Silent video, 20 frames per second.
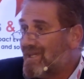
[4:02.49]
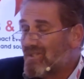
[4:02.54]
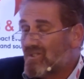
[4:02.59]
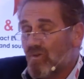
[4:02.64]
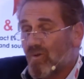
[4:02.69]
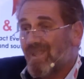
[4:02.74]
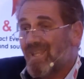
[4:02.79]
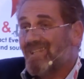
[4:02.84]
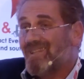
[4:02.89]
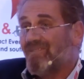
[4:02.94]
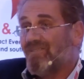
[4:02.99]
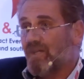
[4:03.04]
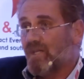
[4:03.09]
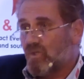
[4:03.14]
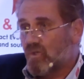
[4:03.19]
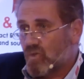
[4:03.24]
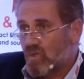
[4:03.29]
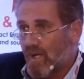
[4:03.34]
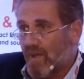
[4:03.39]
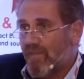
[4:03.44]
so that
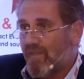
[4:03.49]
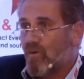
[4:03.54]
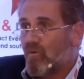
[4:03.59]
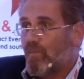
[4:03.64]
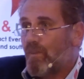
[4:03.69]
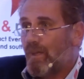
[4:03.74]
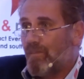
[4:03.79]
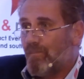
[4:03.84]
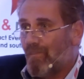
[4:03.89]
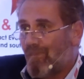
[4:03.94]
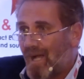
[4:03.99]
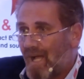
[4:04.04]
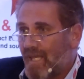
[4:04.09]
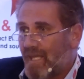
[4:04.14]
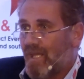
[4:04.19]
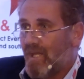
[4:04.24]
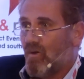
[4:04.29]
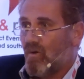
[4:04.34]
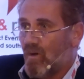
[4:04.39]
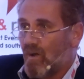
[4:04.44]
eventually there will be
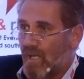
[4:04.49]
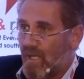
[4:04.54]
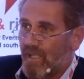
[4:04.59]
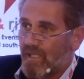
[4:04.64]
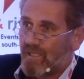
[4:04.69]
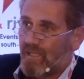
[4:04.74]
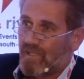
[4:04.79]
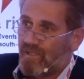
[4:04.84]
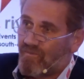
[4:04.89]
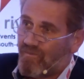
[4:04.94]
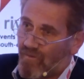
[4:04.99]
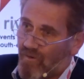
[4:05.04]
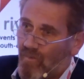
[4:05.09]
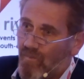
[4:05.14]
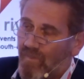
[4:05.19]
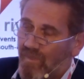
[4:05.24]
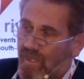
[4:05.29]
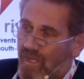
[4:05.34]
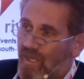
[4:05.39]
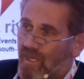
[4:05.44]
money collected
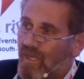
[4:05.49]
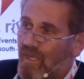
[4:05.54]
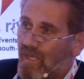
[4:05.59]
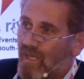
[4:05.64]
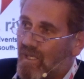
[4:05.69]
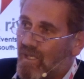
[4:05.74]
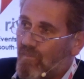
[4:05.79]
from the